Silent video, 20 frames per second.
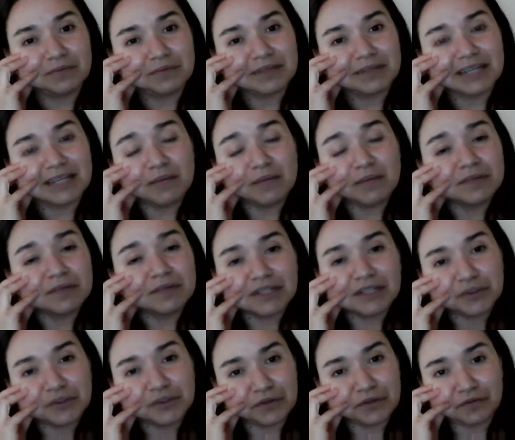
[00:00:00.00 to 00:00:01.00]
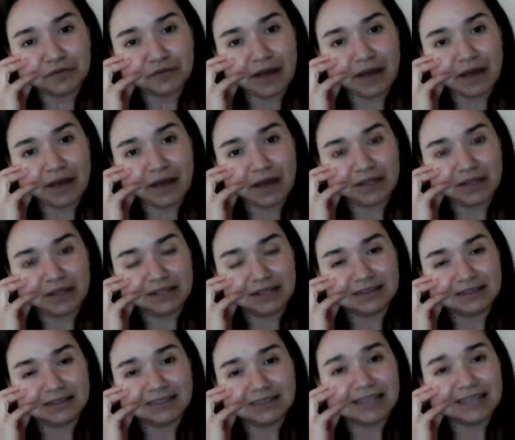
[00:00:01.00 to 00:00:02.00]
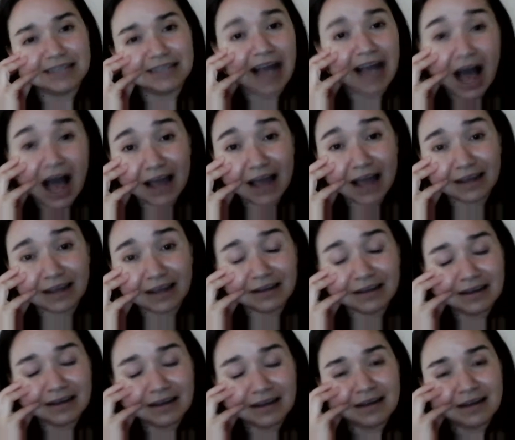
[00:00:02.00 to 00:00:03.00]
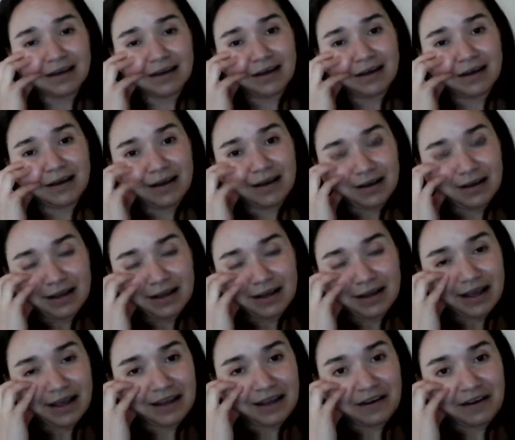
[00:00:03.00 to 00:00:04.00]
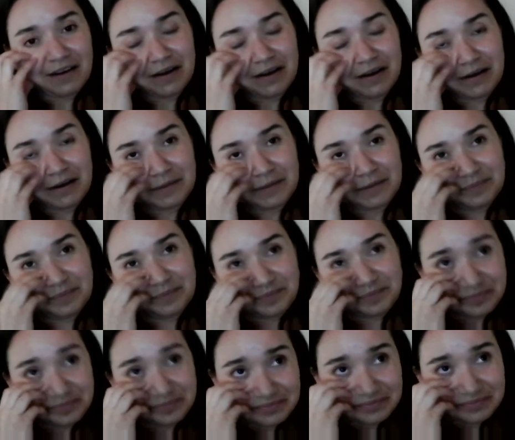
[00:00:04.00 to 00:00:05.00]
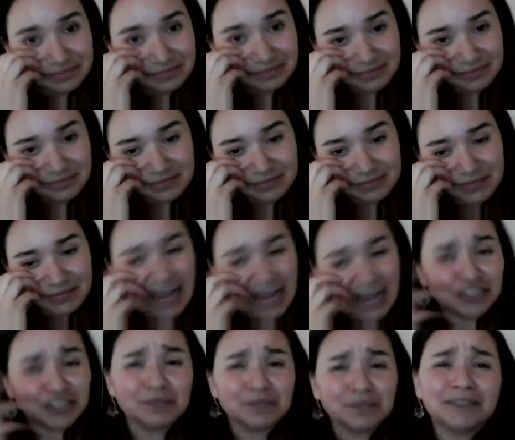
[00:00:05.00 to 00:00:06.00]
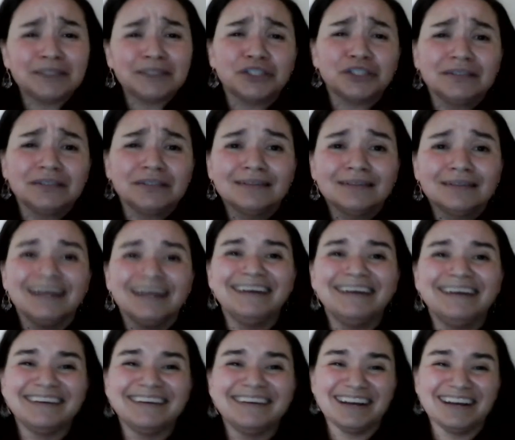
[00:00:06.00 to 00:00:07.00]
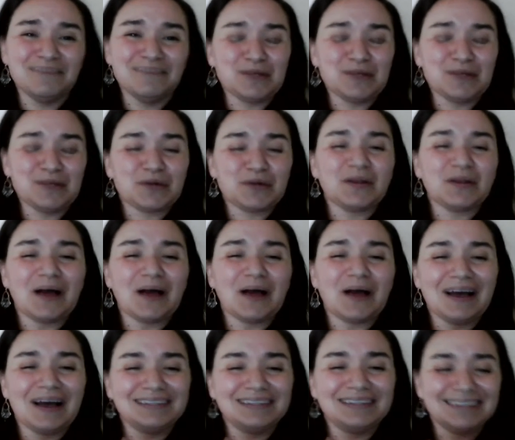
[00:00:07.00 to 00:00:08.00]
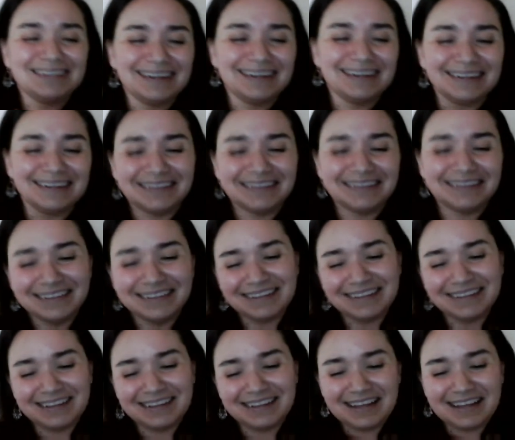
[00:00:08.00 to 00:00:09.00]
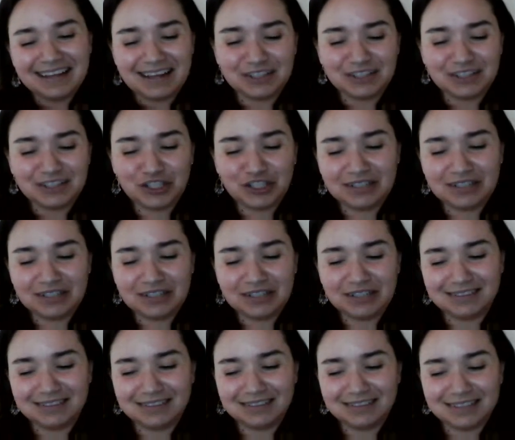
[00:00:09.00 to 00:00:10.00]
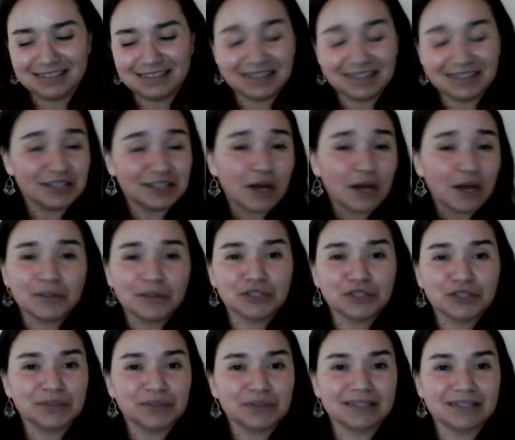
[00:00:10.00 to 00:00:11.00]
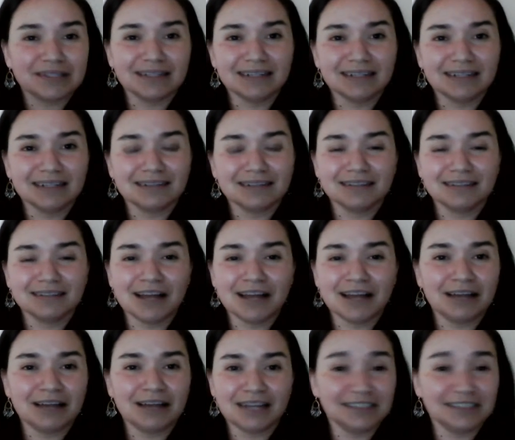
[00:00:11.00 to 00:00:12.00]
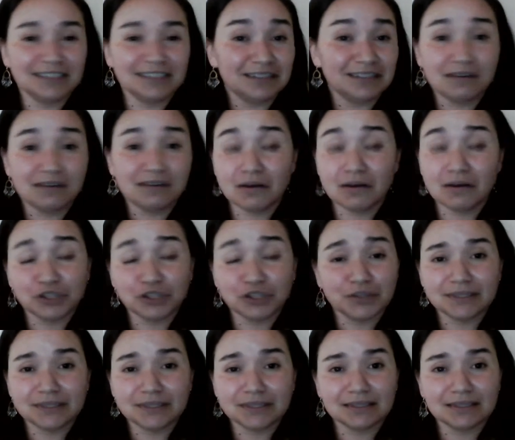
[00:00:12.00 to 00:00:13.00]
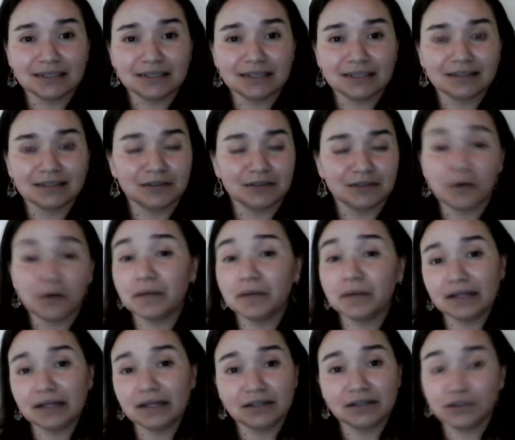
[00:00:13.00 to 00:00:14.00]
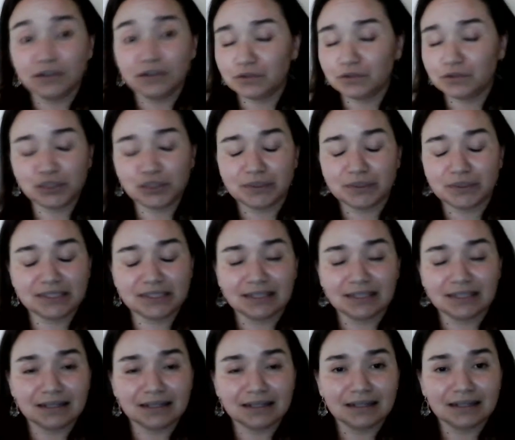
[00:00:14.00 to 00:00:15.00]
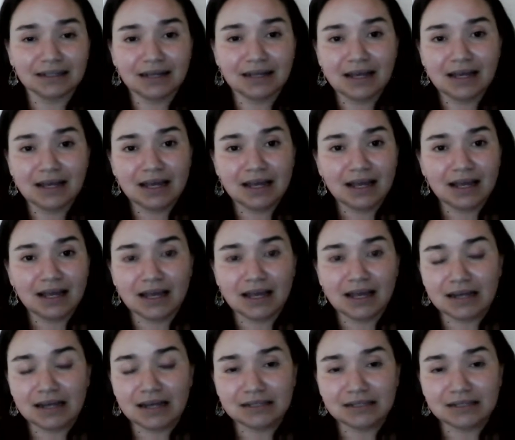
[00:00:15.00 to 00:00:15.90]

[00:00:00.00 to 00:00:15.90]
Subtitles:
keep in touch with your family, say hi. And I just miss her. I miss her a lot. She didn't tell me she was sick. I didn't know she was sick. Nobody knew she was sick. And